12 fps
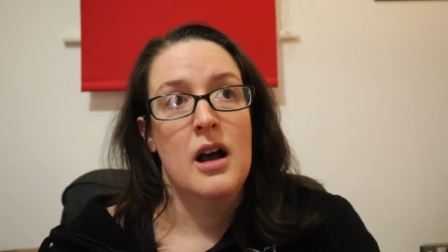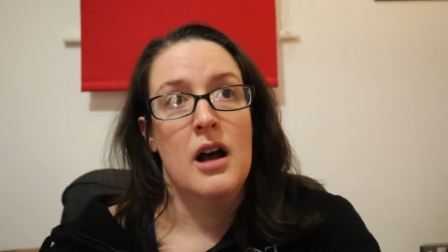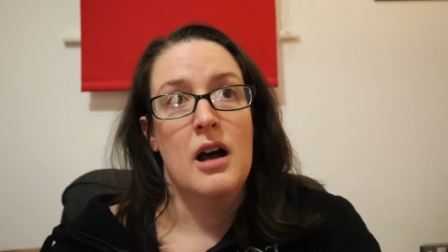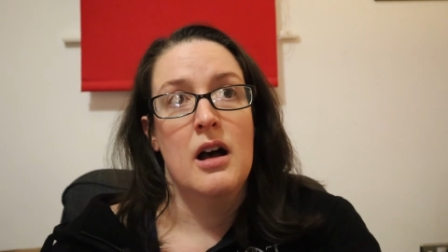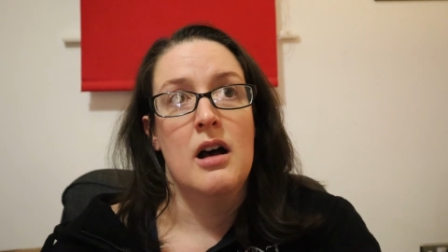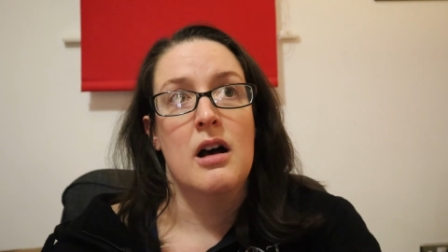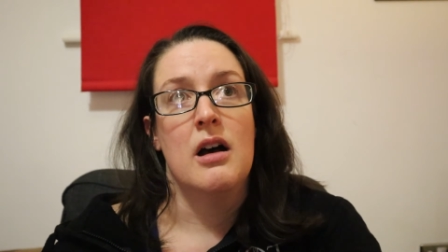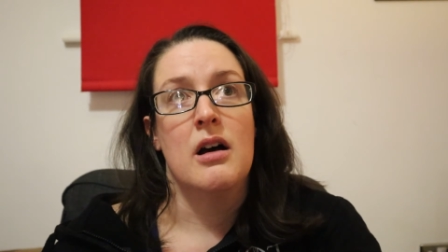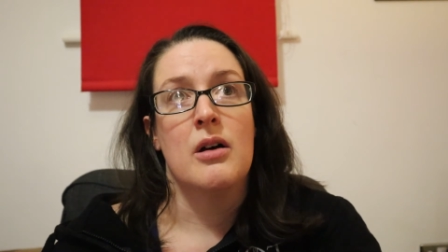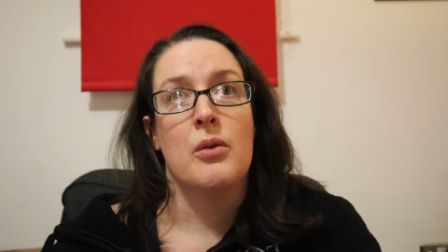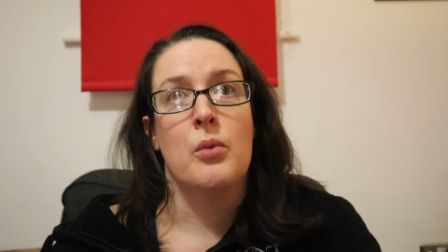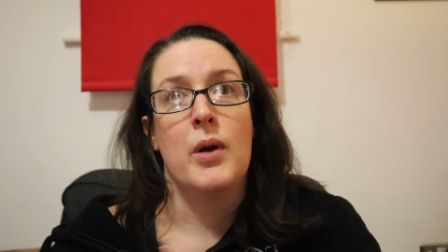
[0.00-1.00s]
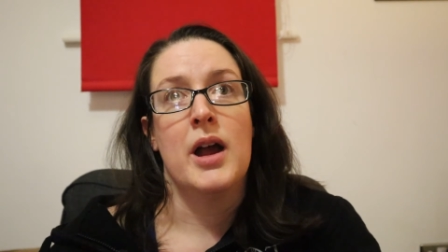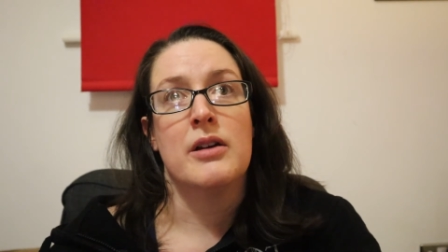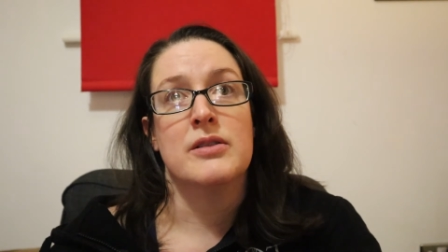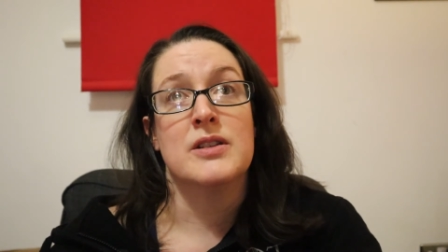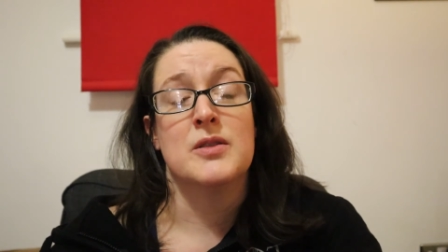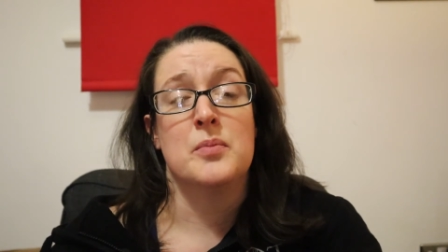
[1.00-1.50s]

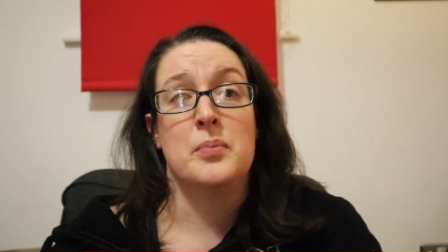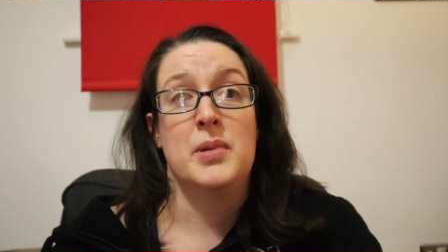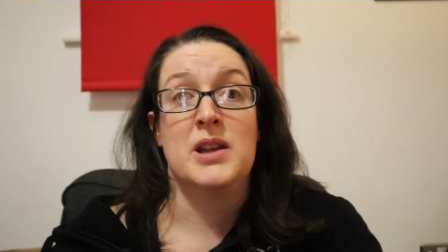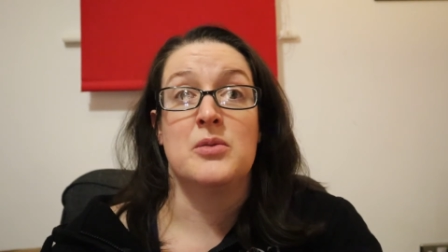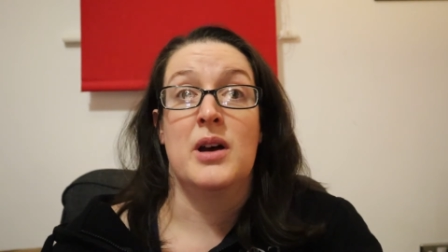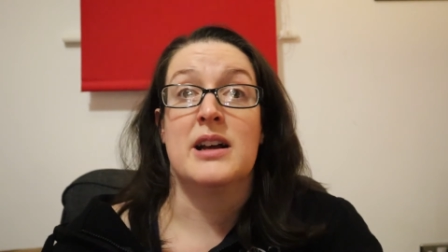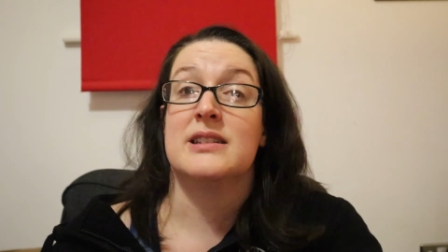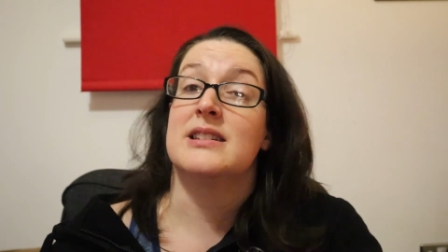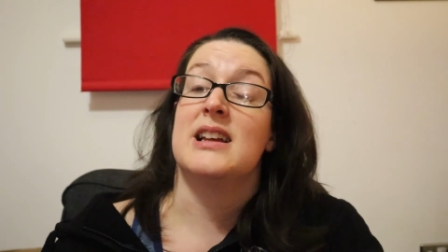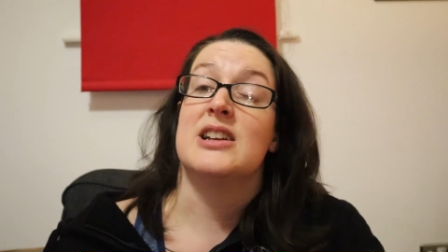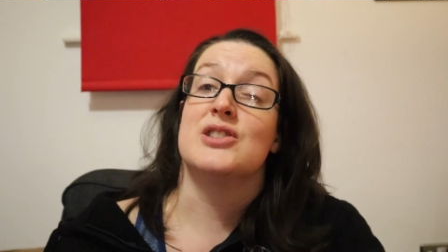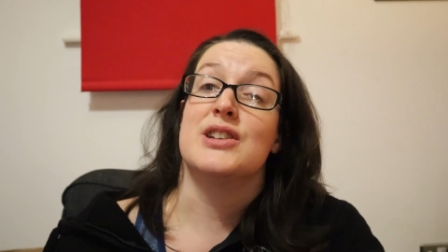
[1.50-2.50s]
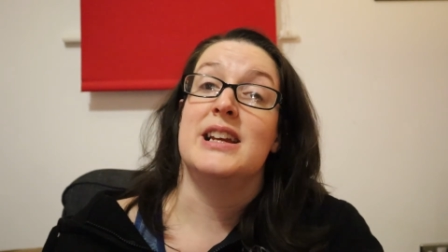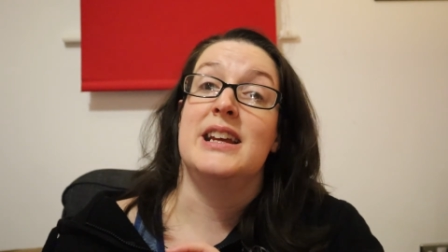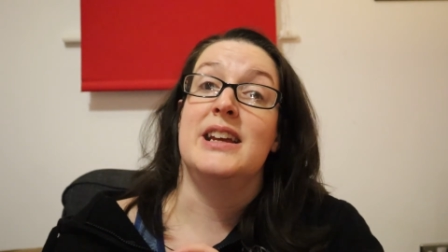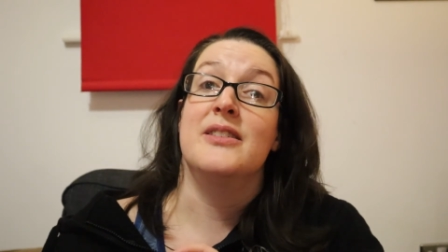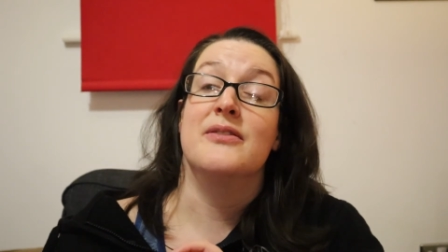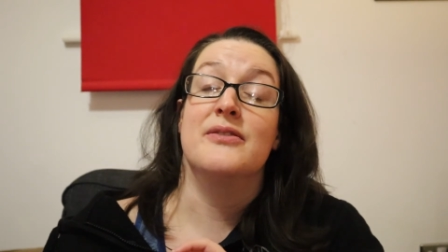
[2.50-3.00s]
whereas beeswax is
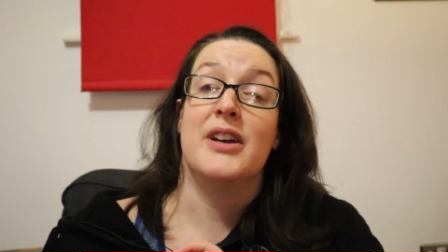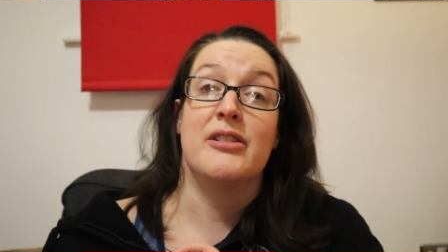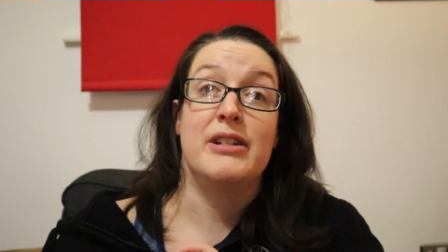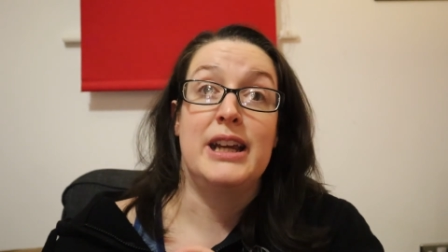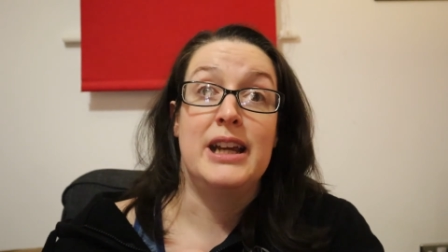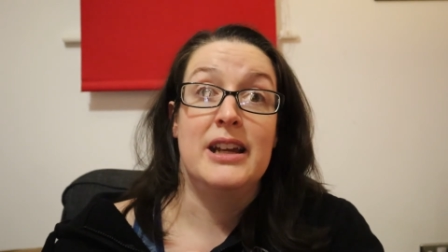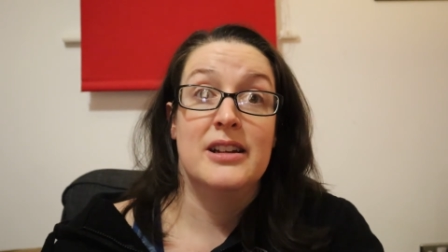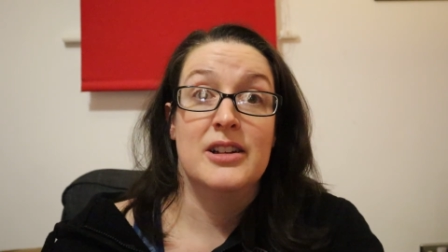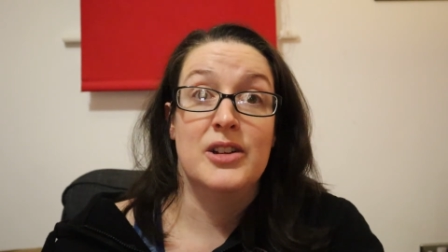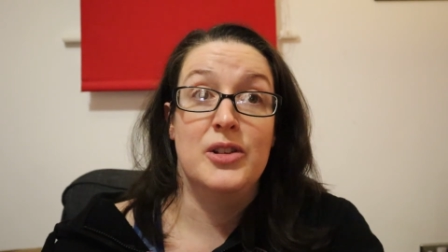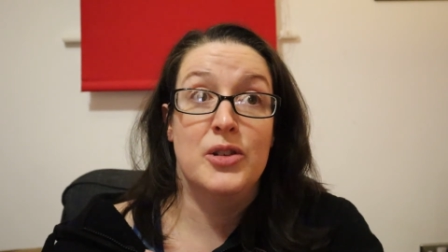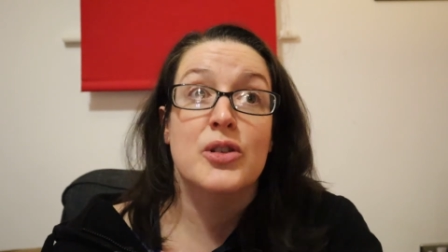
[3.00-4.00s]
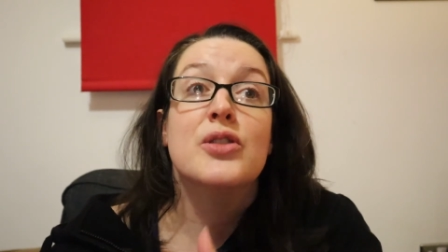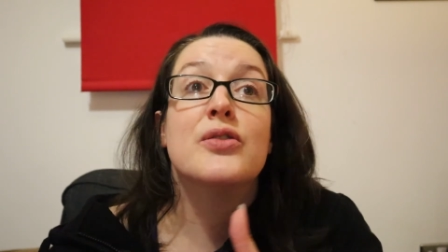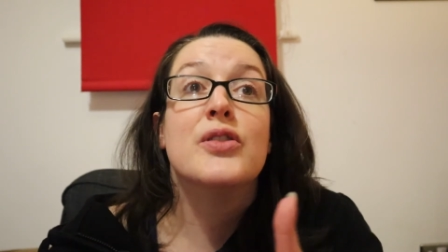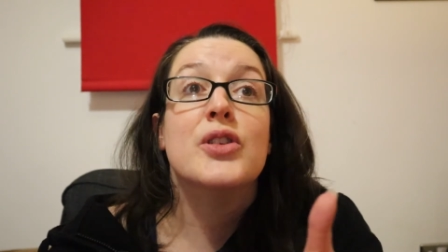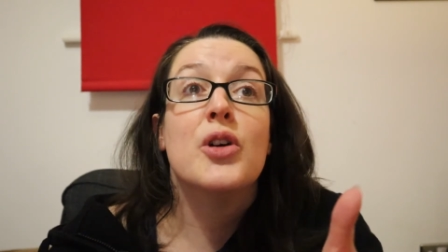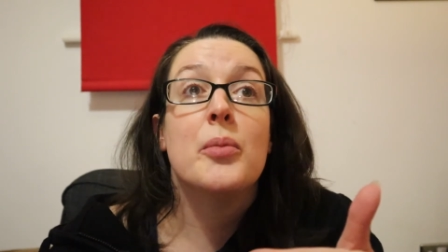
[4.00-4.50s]
actually very good
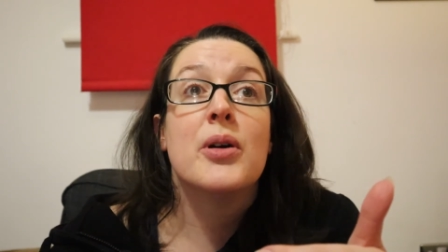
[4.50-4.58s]
for your